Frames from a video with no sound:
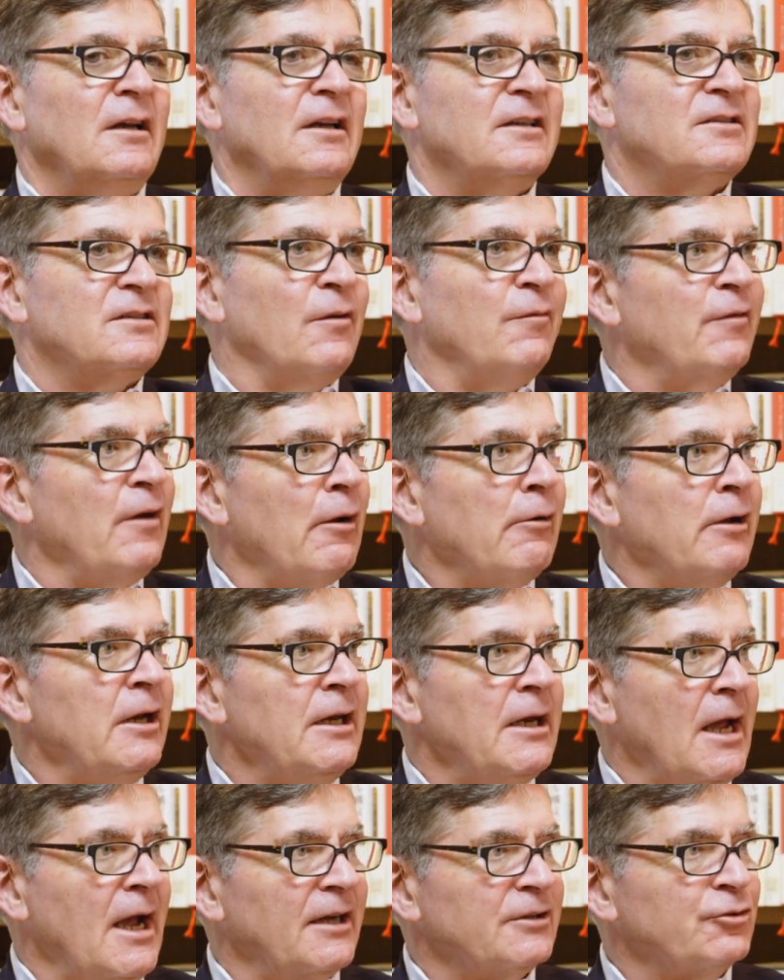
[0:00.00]
it's a
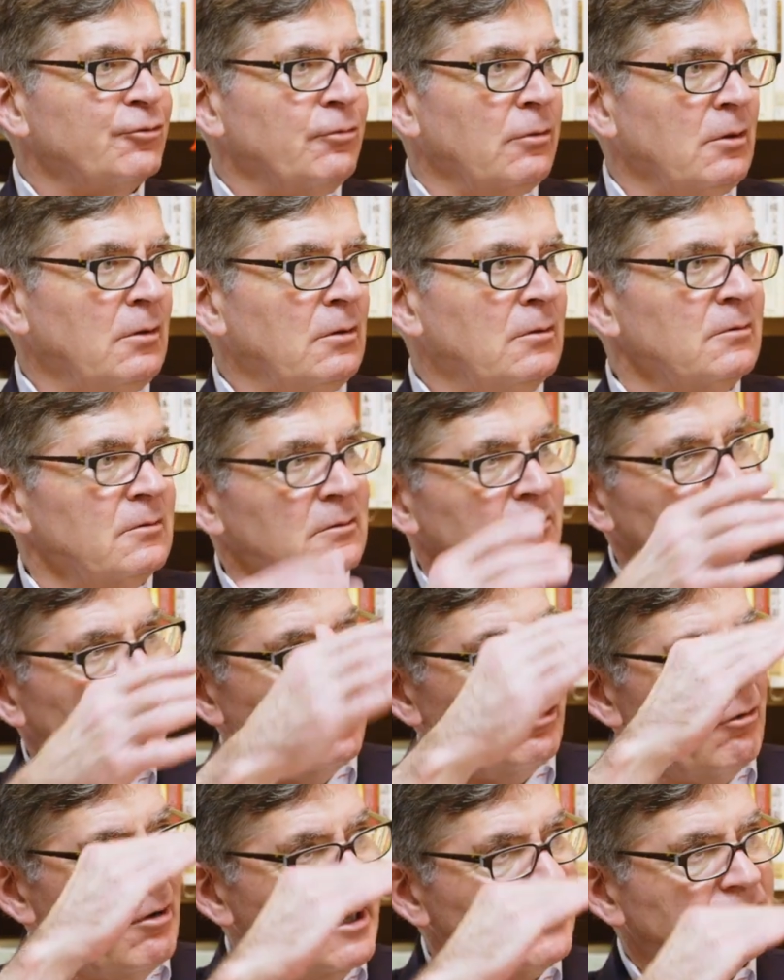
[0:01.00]
very natural
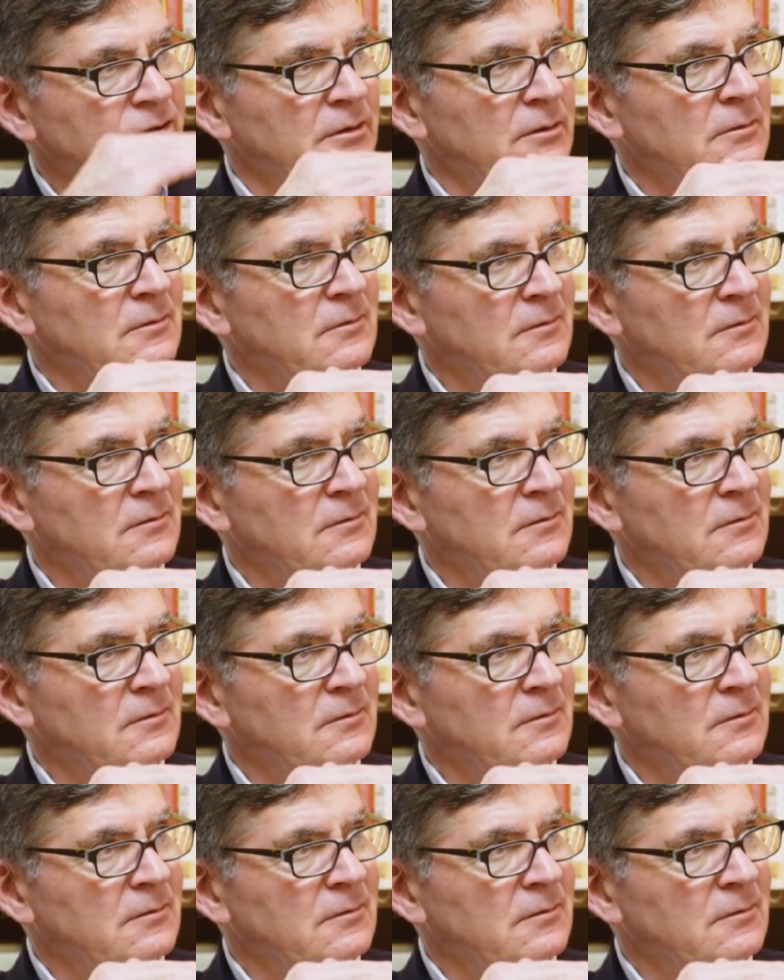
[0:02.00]
progression.